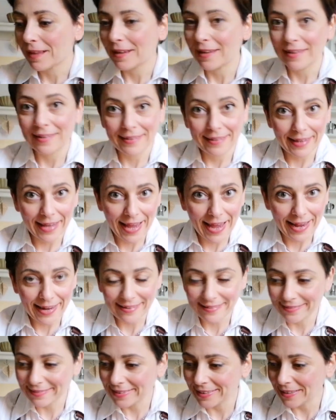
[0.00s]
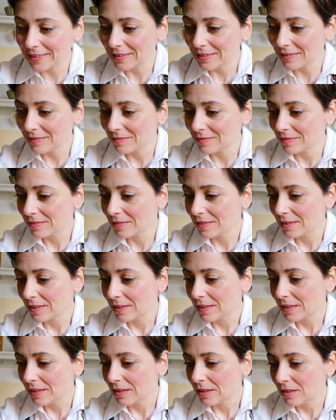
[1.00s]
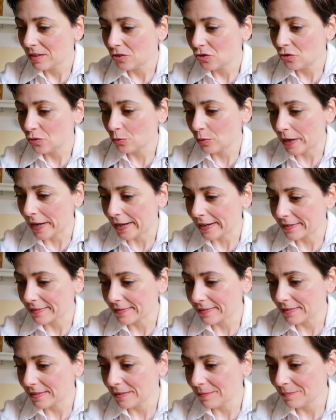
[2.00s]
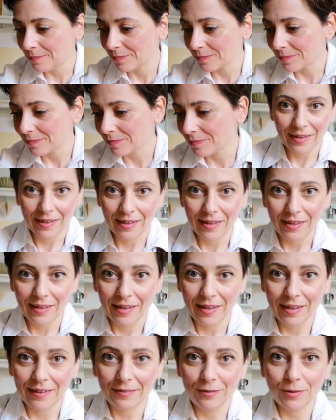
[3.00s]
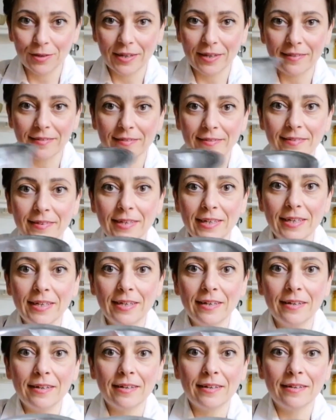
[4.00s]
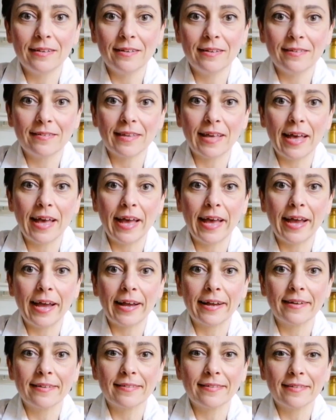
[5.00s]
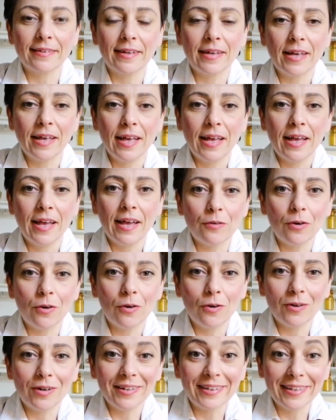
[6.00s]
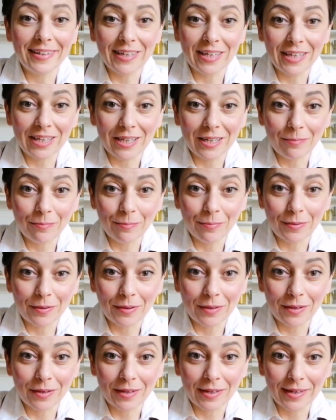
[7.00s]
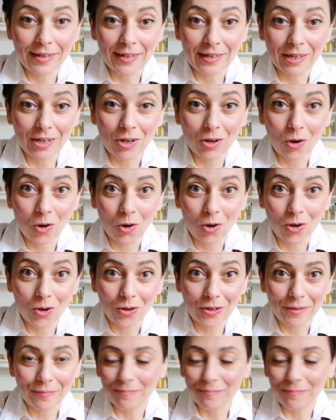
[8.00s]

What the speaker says: the eggs, 2 eggs. As you can see, these eggs all deep color.